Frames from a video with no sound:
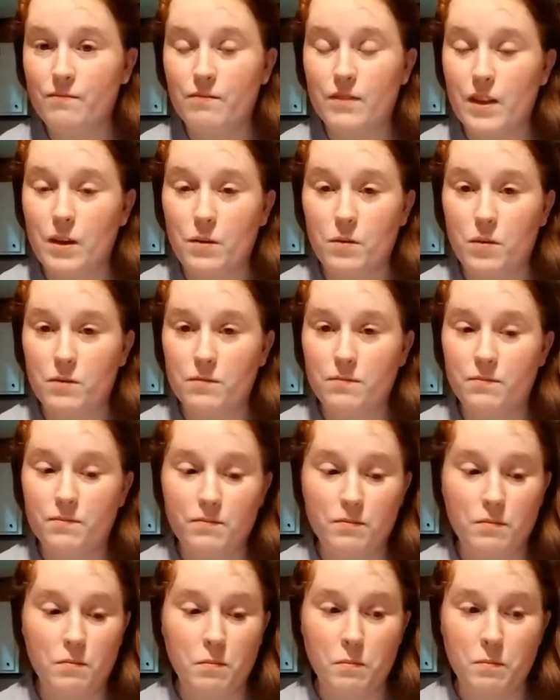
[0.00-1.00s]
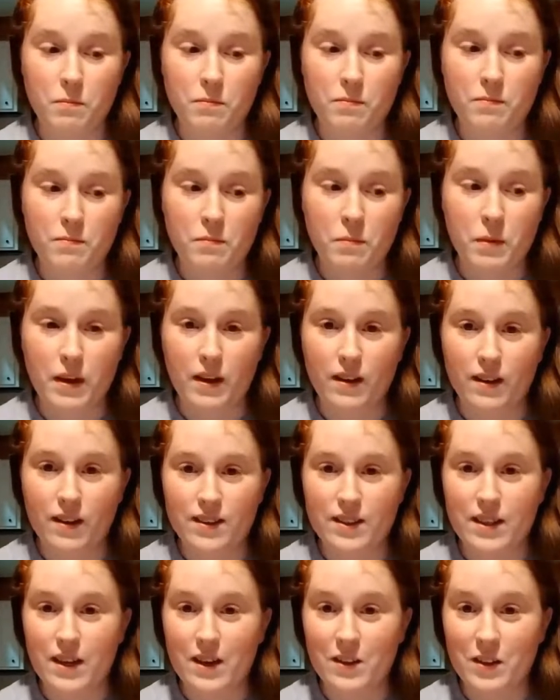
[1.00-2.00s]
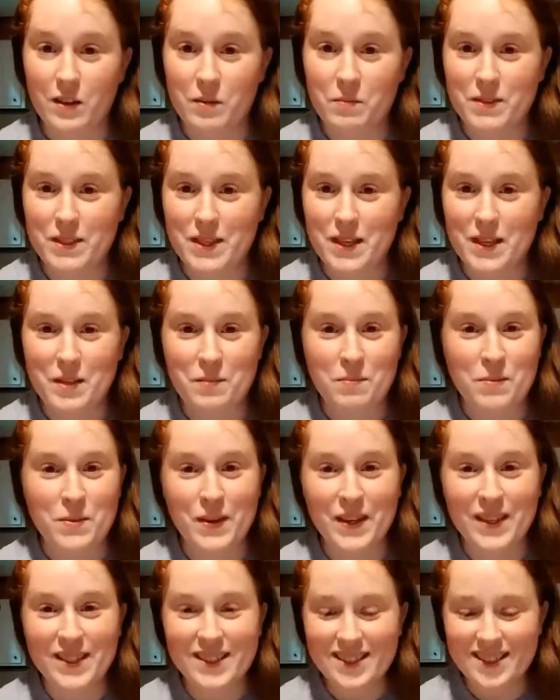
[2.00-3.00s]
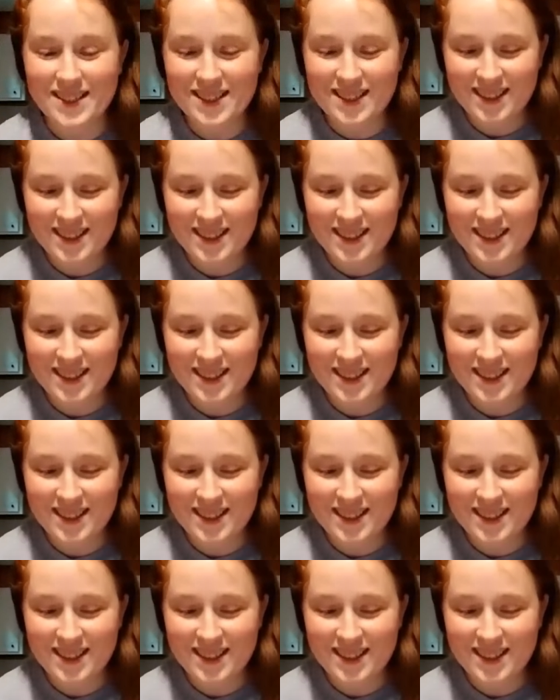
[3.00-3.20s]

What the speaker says: that would be entirely beside the point.